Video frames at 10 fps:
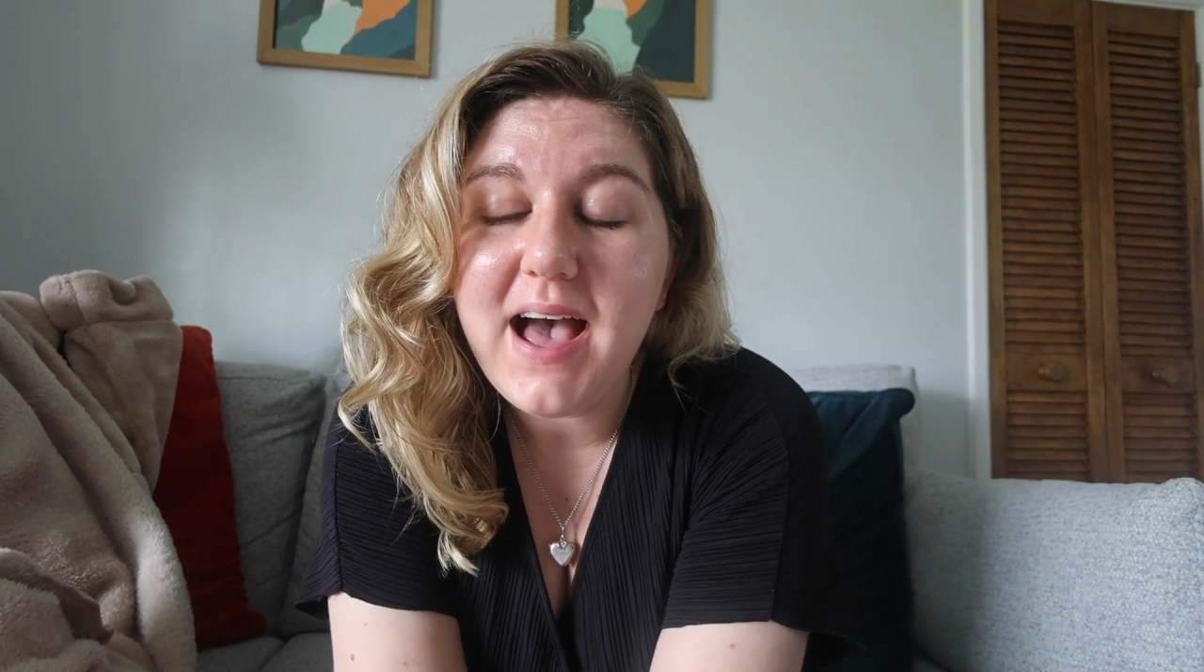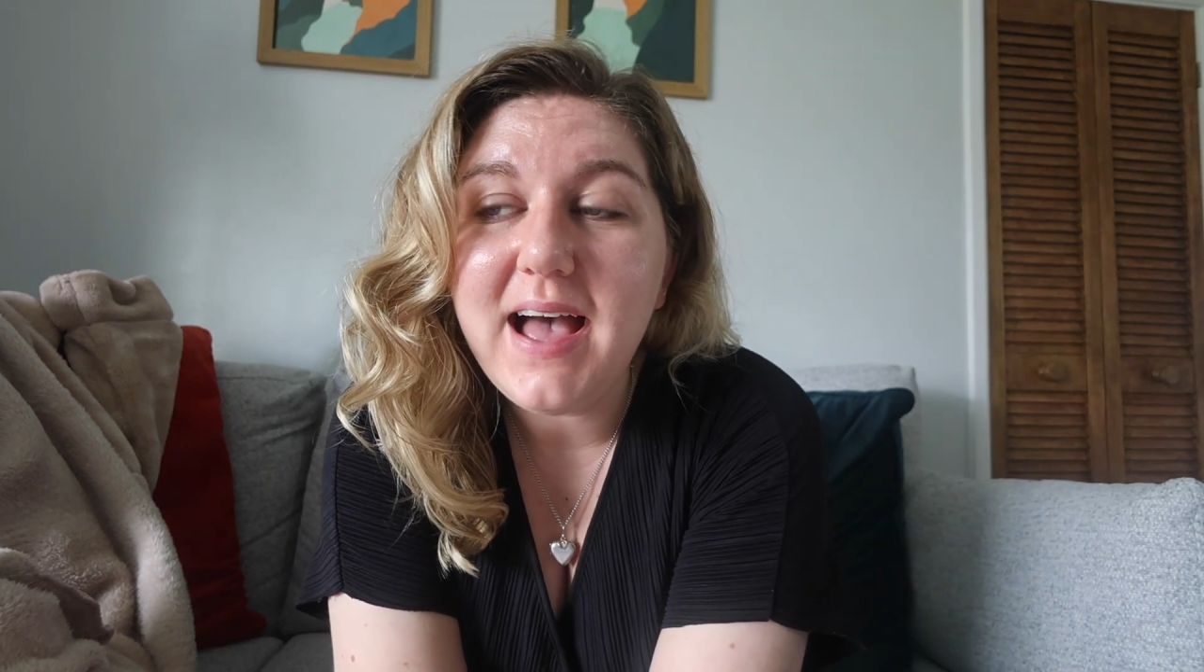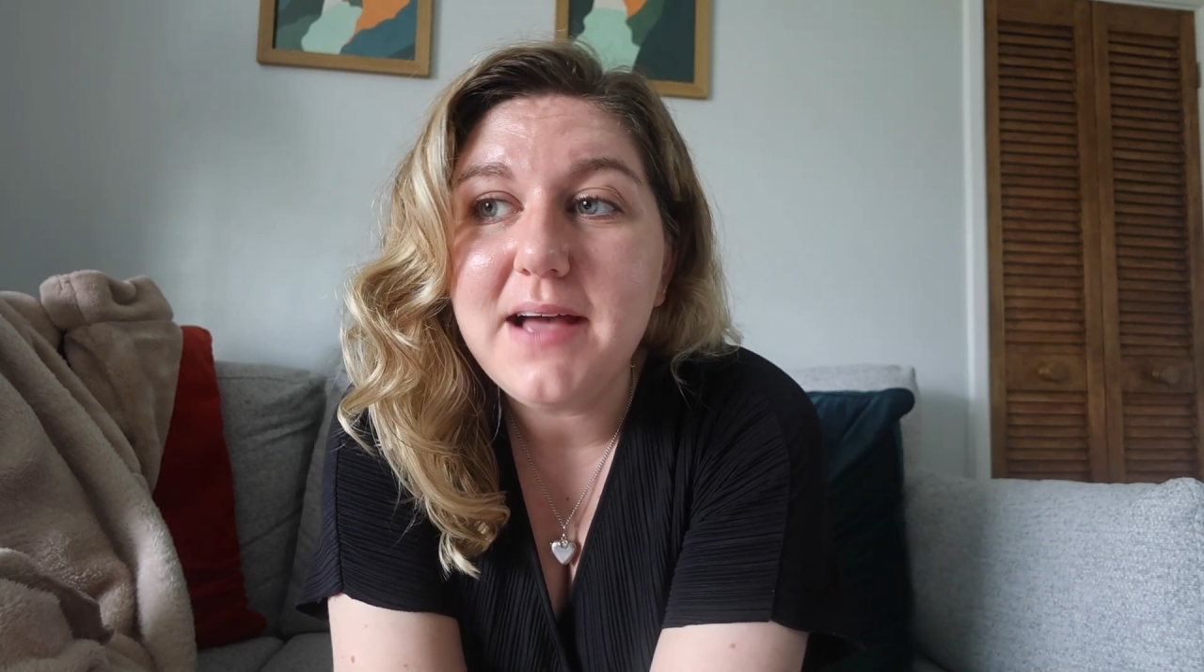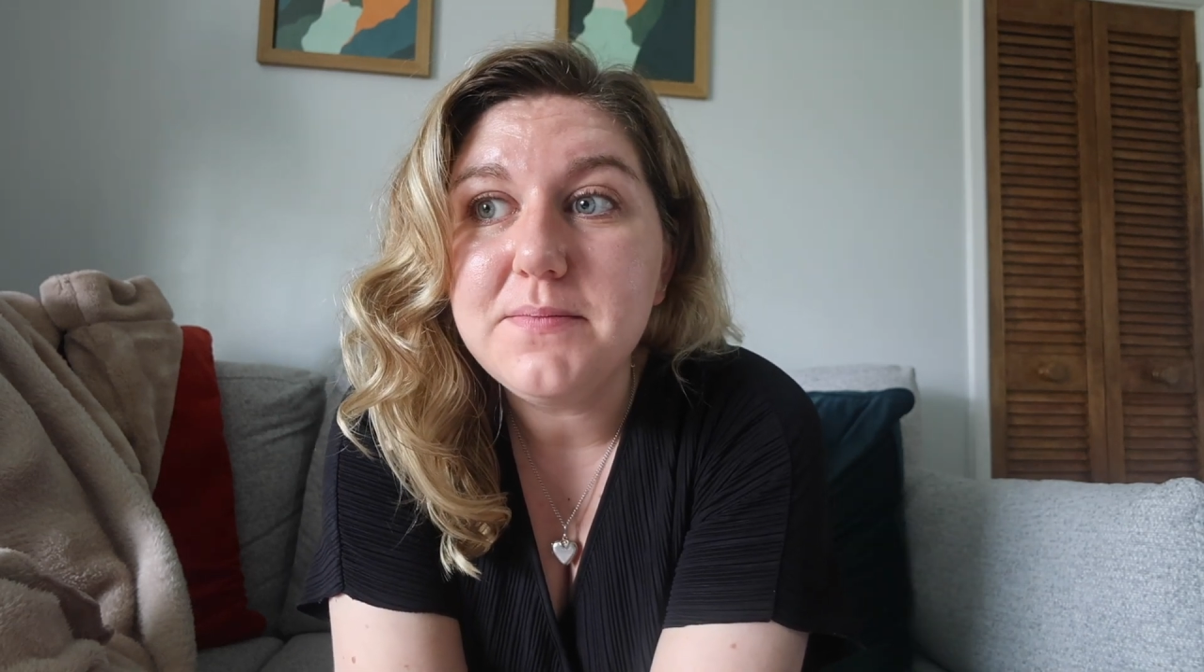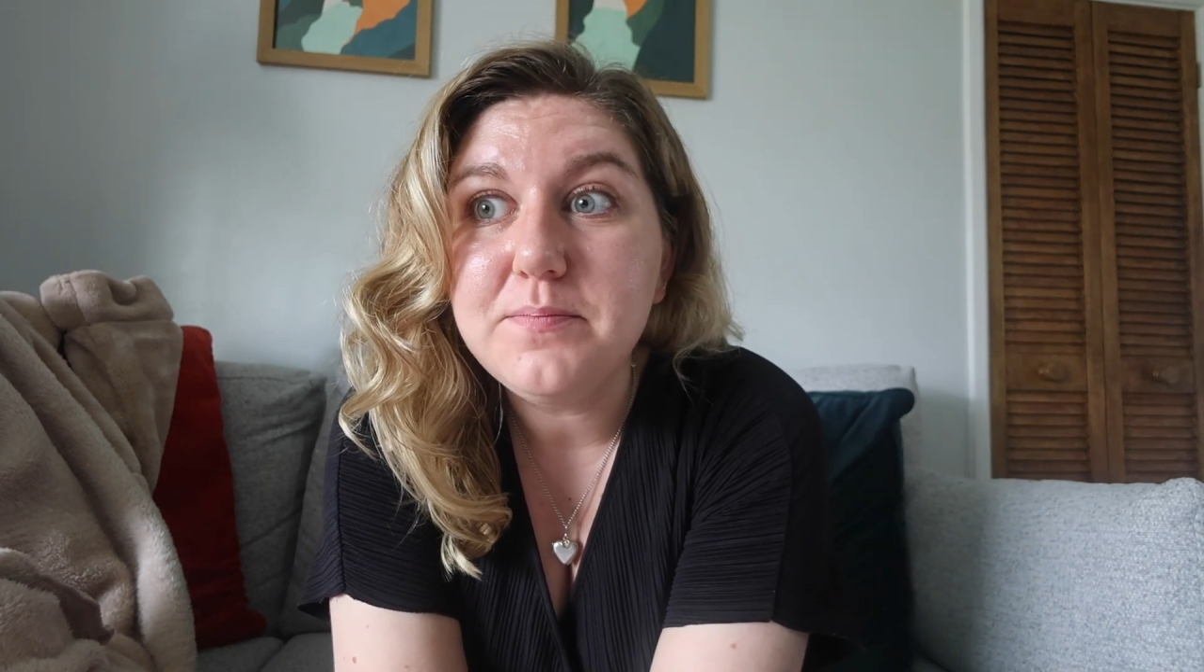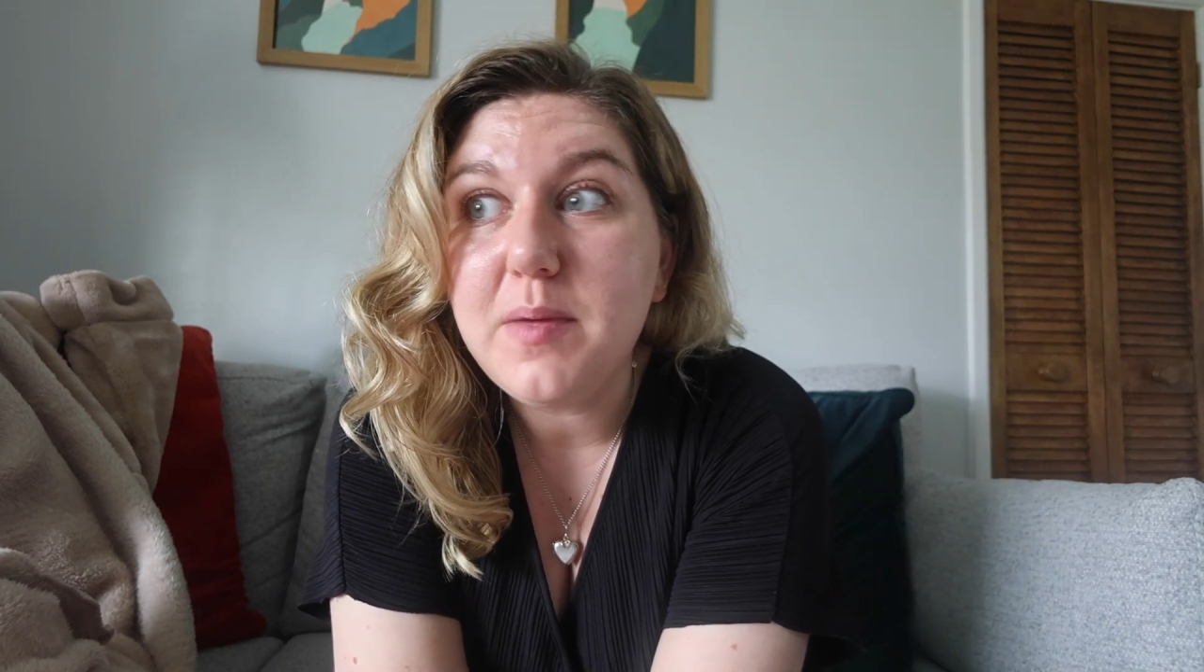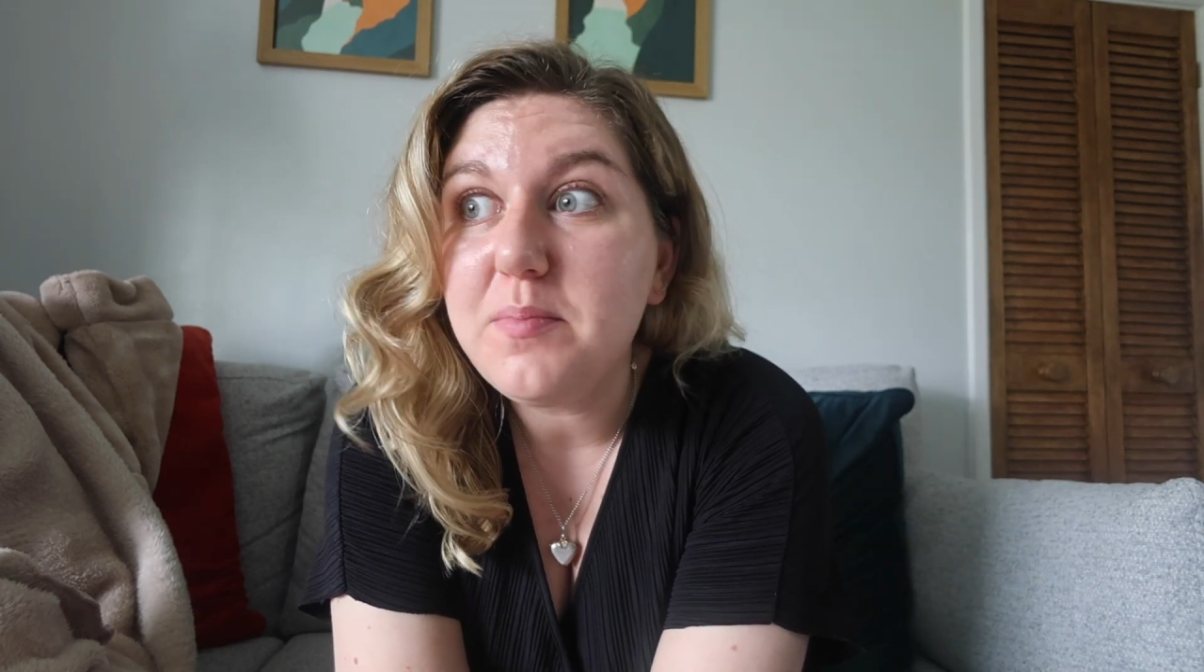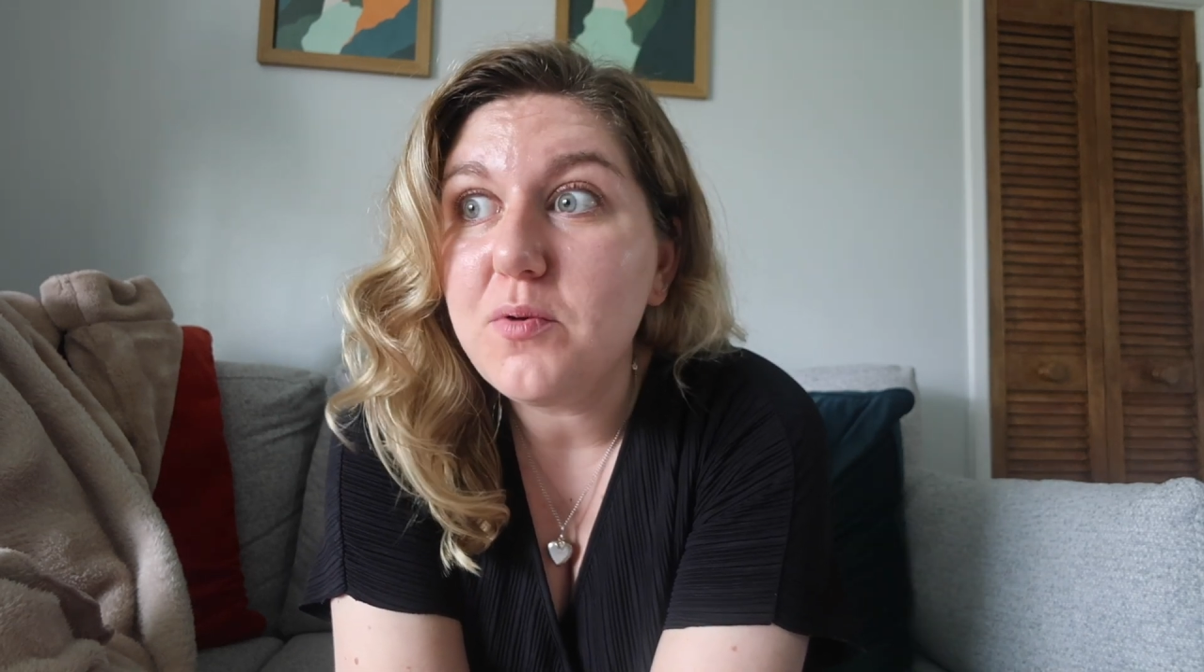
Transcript: maybe